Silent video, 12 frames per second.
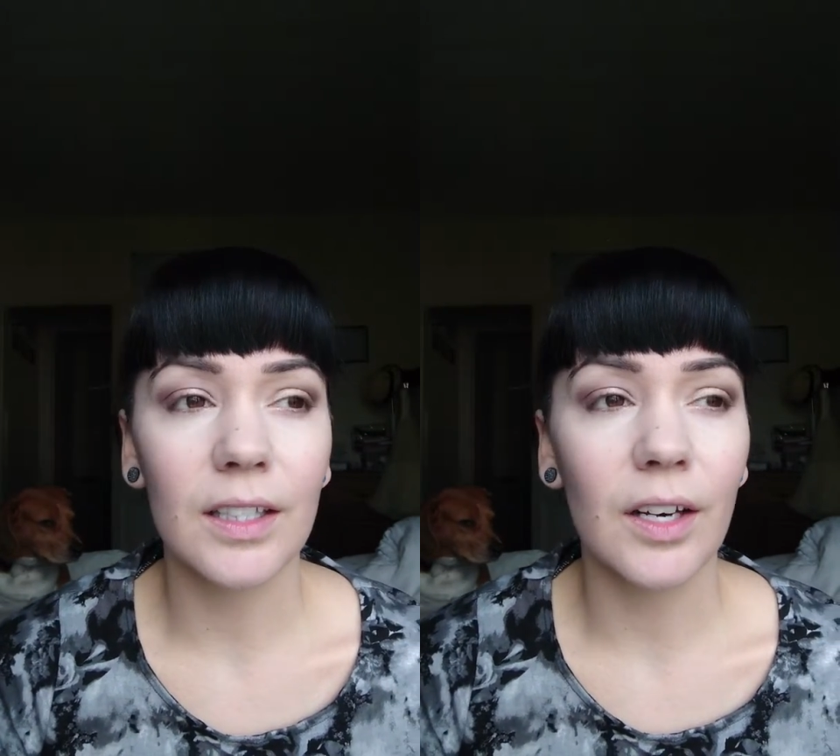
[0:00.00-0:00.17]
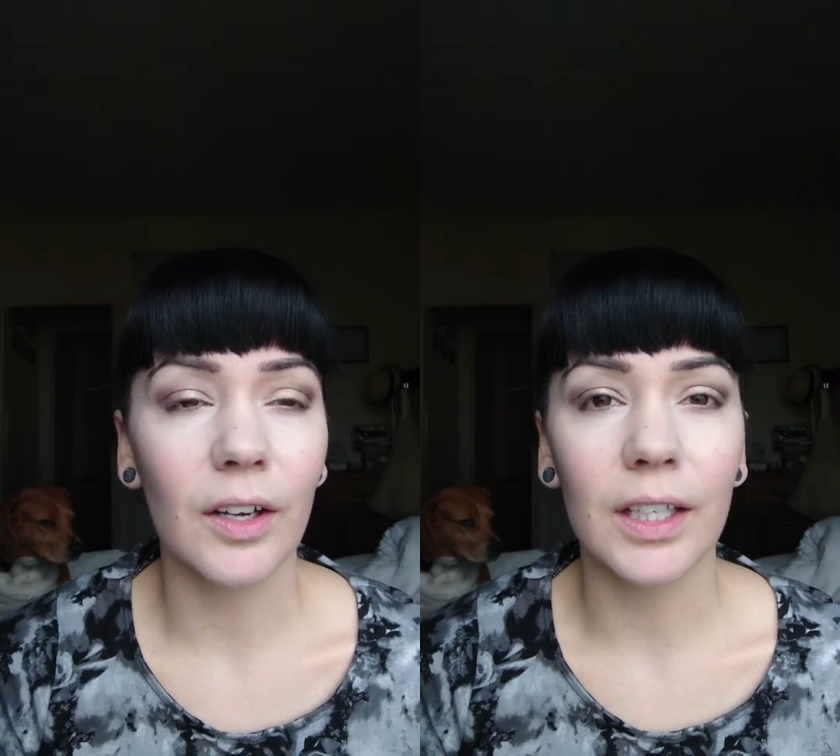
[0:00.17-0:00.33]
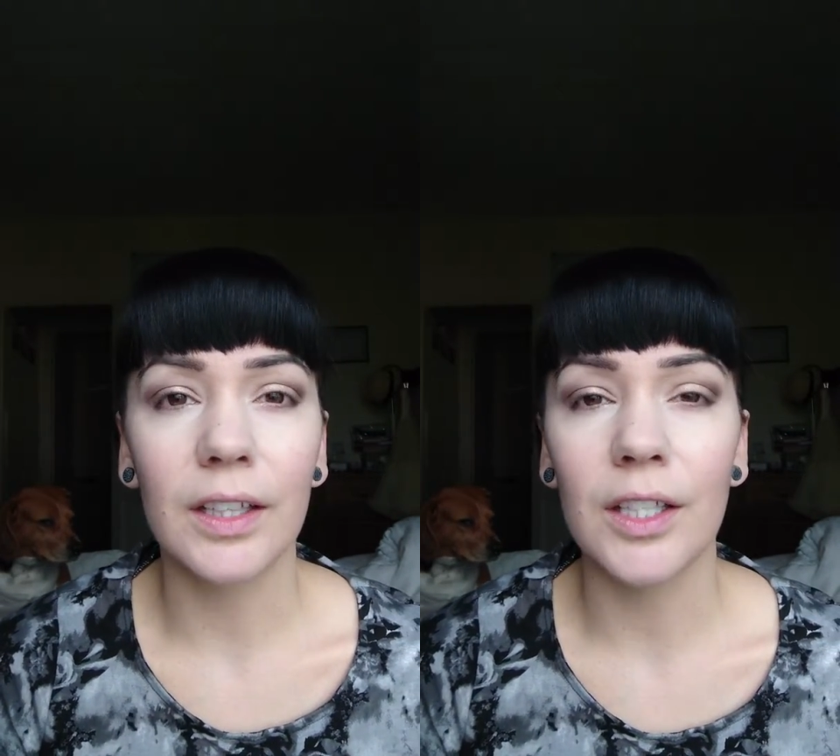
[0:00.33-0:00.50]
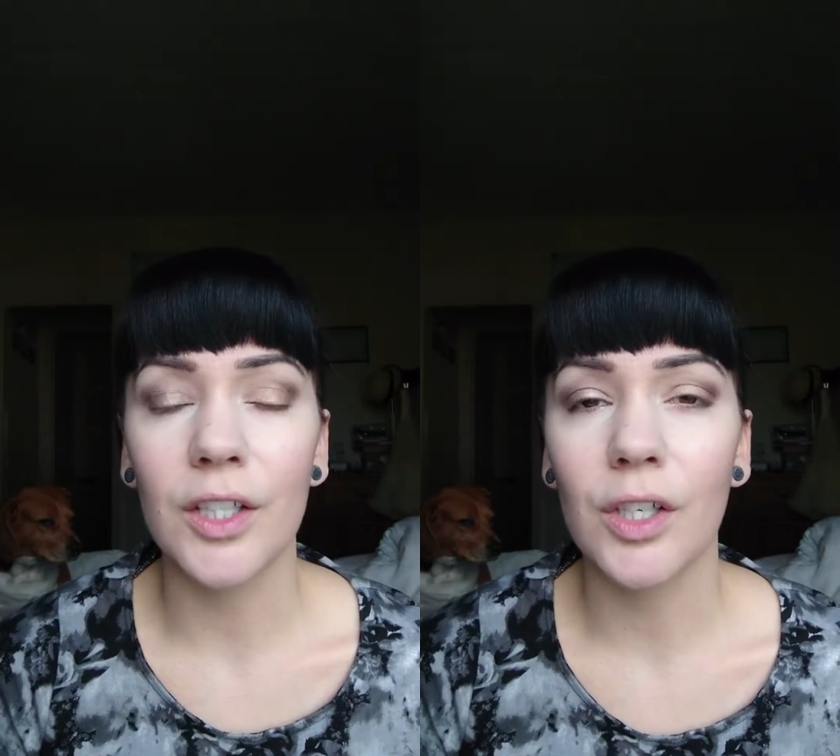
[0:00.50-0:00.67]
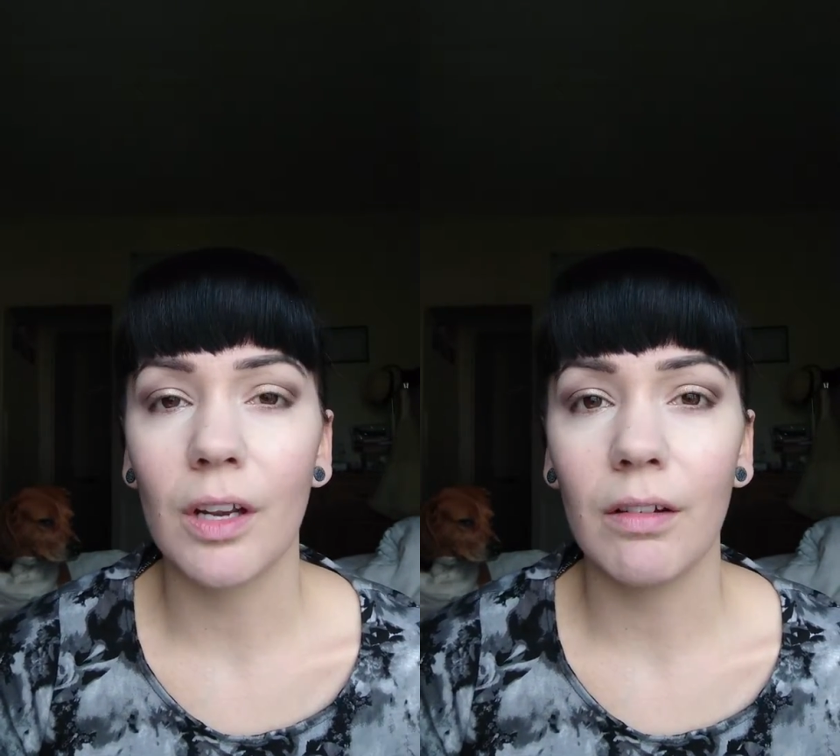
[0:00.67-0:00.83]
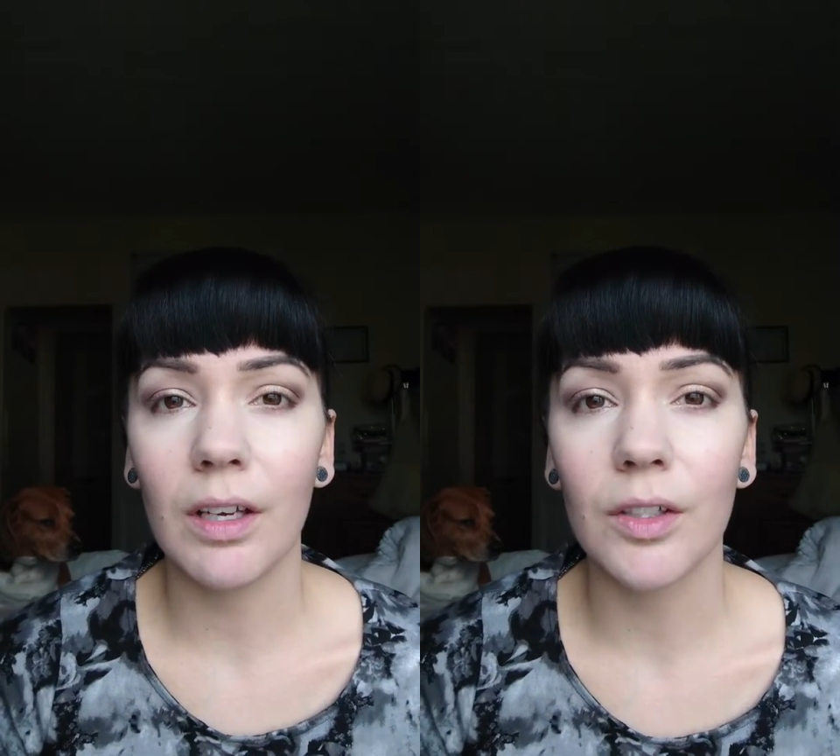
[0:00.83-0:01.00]
like the
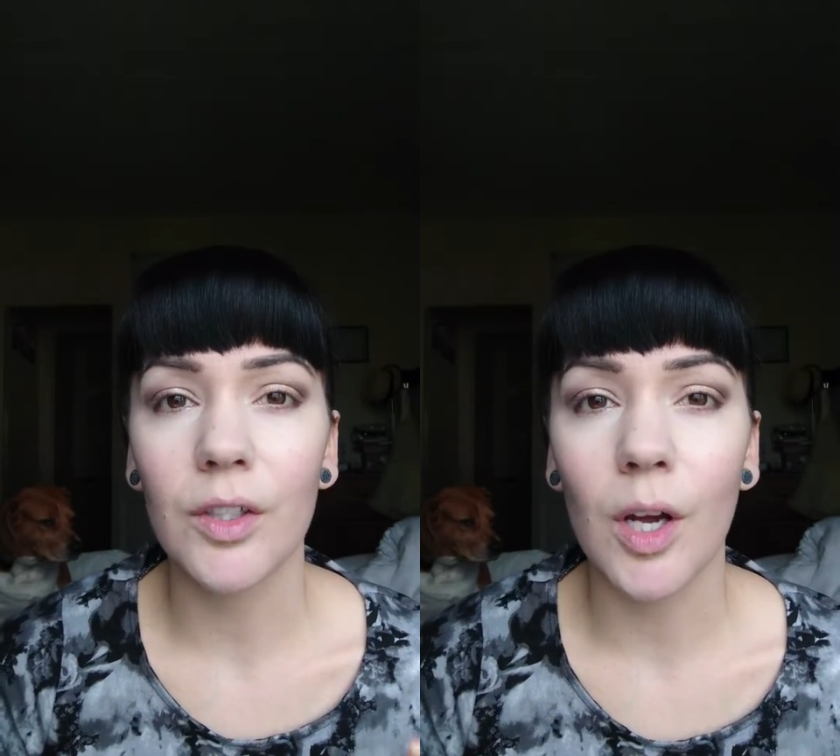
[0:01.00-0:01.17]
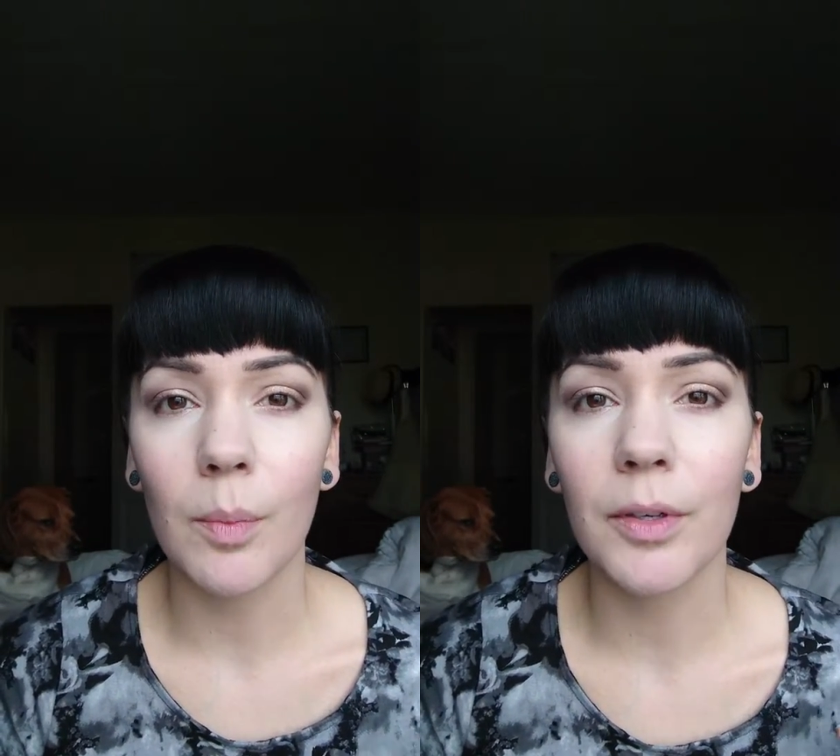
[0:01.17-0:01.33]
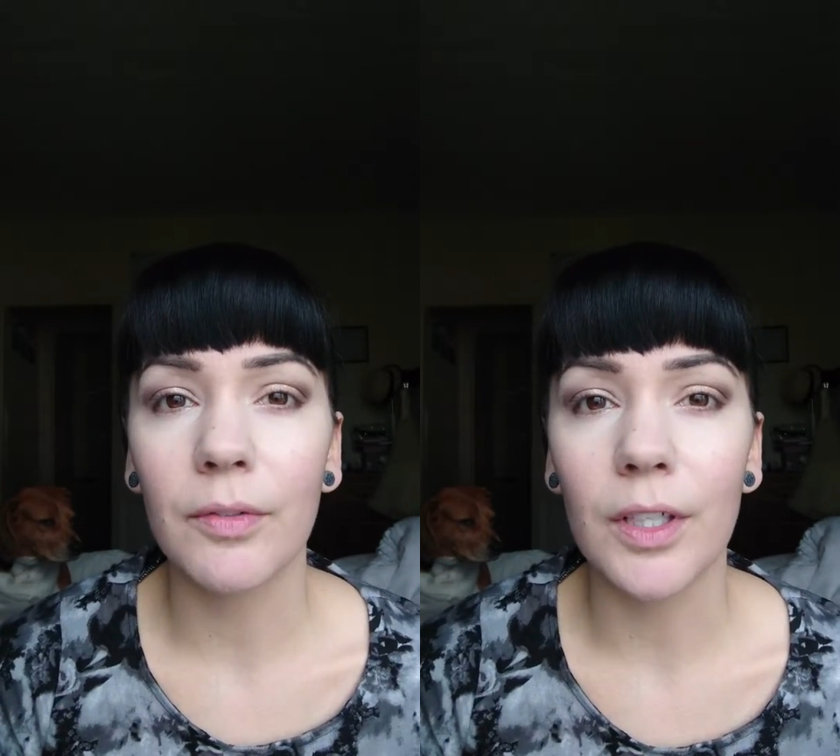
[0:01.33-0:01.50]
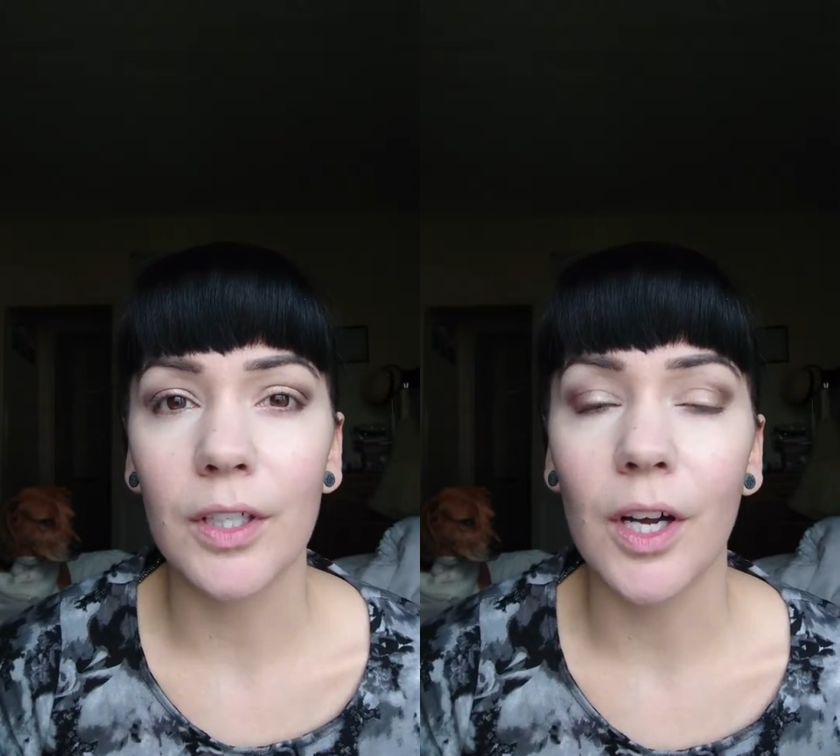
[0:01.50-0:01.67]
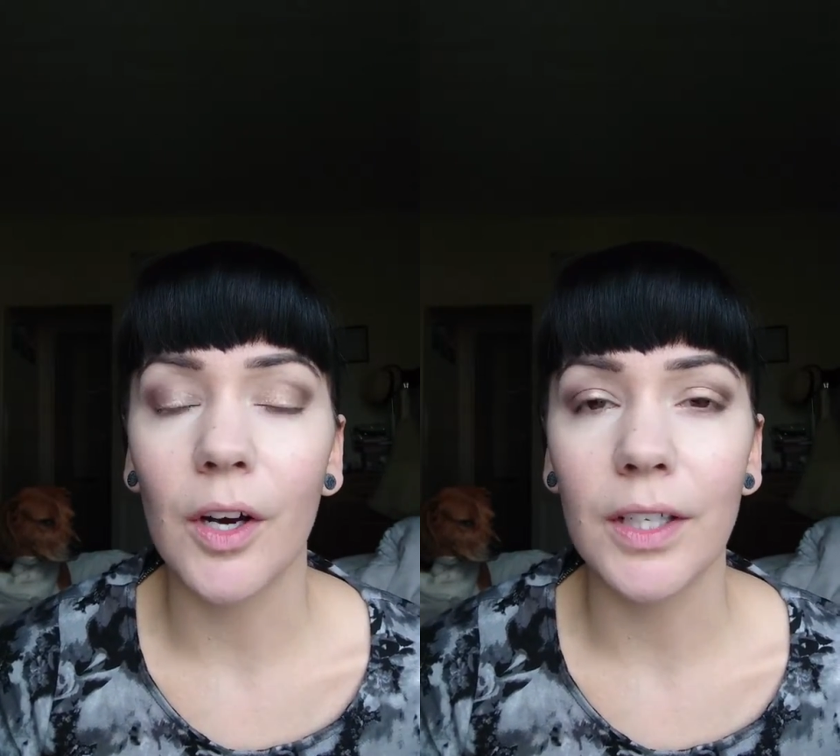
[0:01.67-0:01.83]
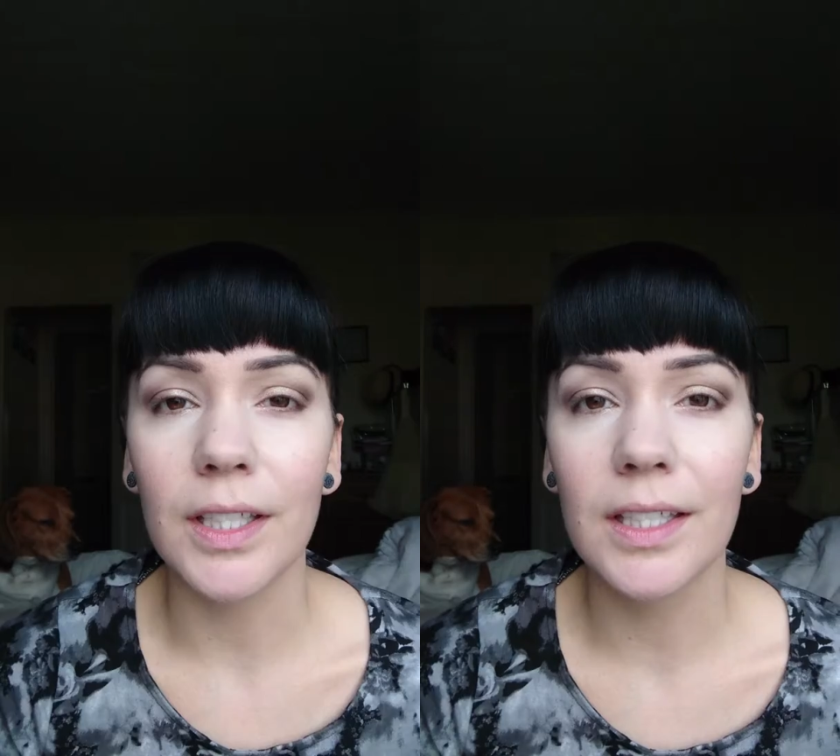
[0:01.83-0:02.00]
cherry on top of a
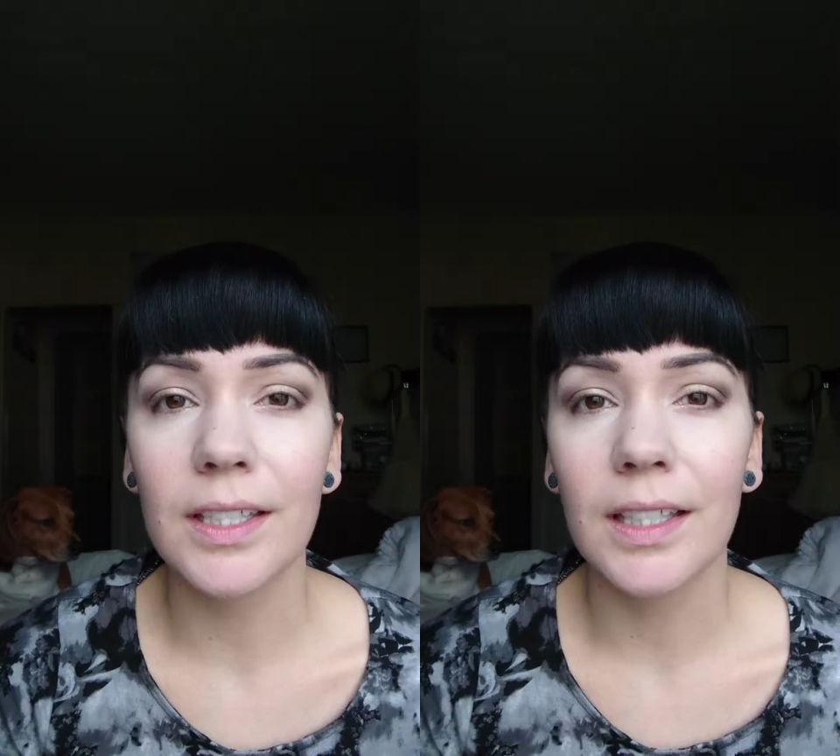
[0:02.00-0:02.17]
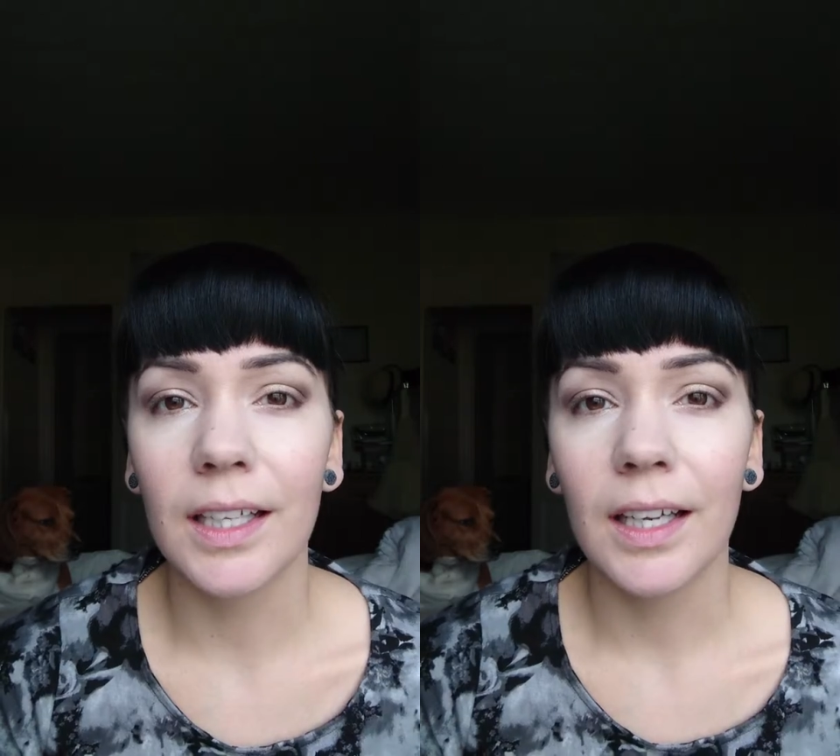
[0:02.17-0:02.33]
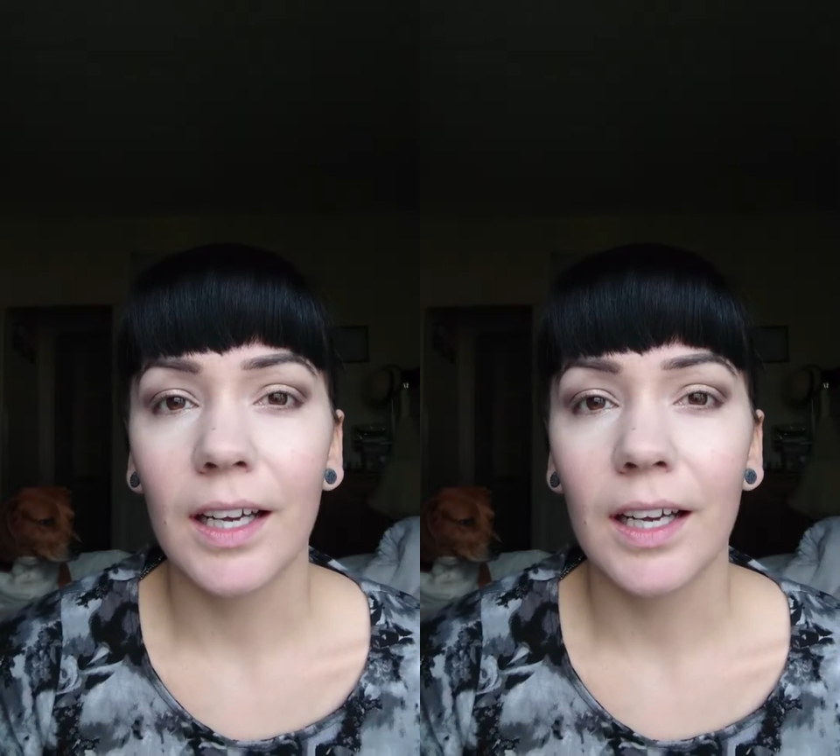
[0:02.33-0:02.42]
nice